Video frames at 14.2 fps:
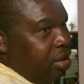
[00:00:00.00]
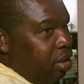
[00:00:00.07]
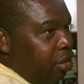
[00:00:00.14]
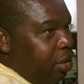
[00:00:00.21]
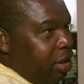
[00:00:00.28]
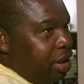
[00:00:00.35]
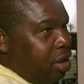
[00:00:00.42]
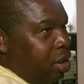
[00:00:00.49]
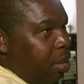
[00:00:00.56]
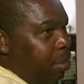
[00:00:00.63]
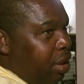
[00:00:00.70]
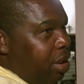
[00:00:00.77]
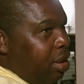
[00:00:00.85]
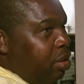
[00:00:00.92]
So if we see
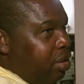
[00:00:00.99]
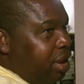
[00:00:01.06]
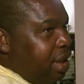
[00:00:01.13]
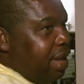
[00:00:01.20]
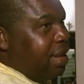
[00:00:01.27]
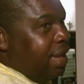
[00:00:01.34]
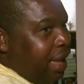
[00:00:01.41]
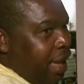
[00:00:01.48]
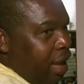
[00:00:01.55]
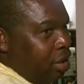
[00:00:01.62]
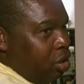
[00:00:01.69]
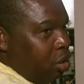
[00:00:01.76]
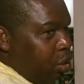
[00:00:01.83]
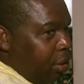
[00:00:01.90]
somebody who says he can